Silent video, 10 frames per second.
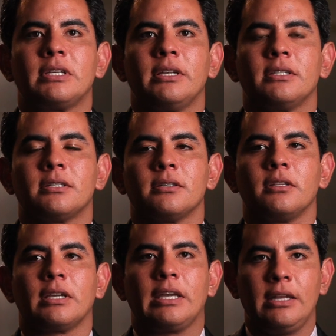is
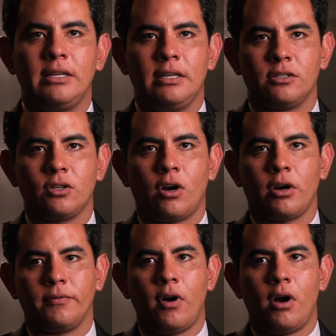the kidneys are
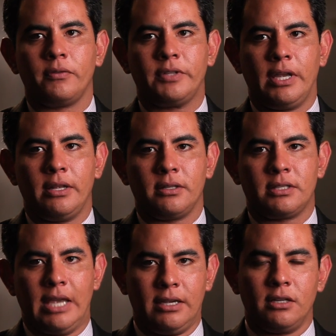involved in
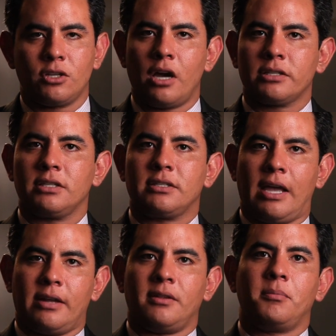taking toxins
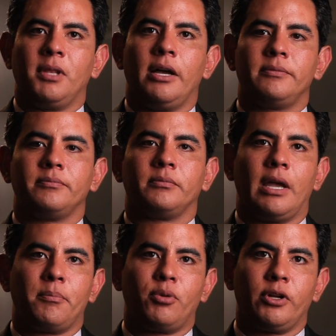out of the blood
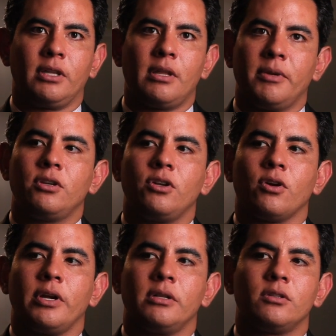and putting them in the
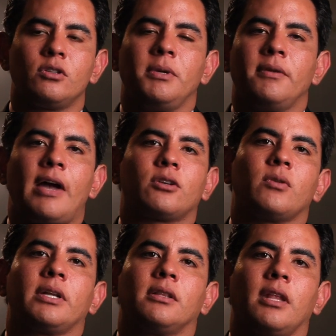urine to be
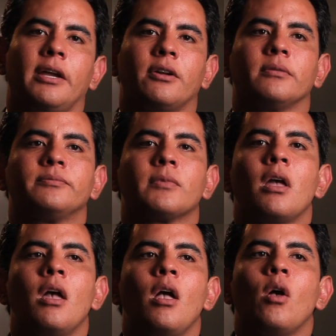evacuated later.
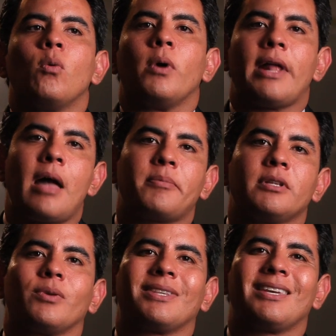What
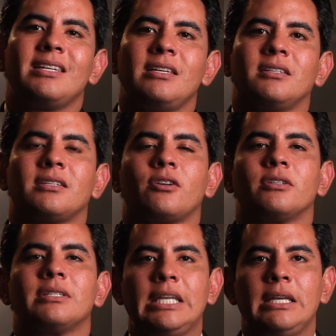happens with kidneys that are
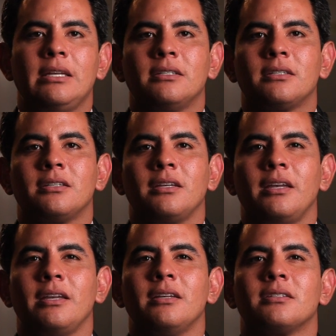diseased
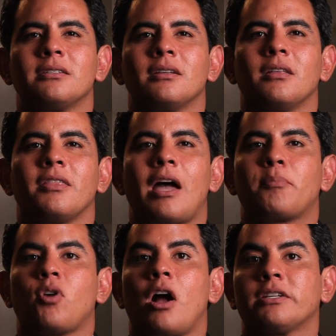is
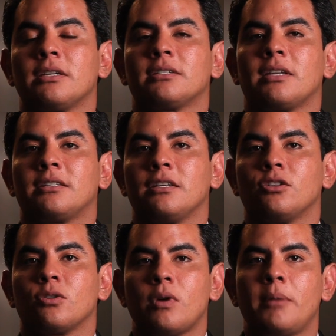that process gets
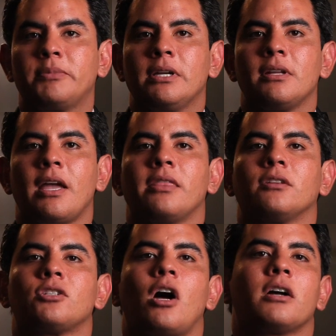interrupted and the
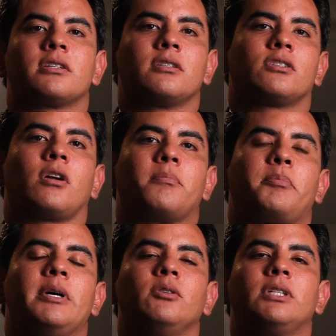toxins start
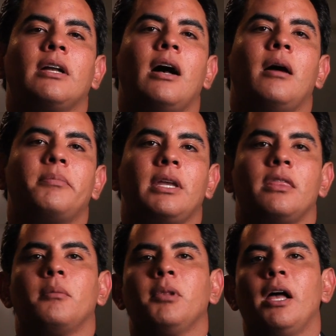building up
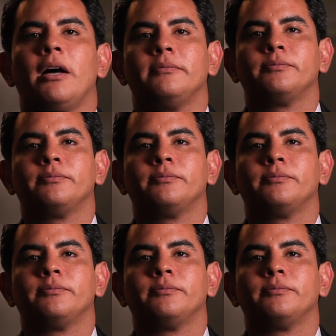in the blood.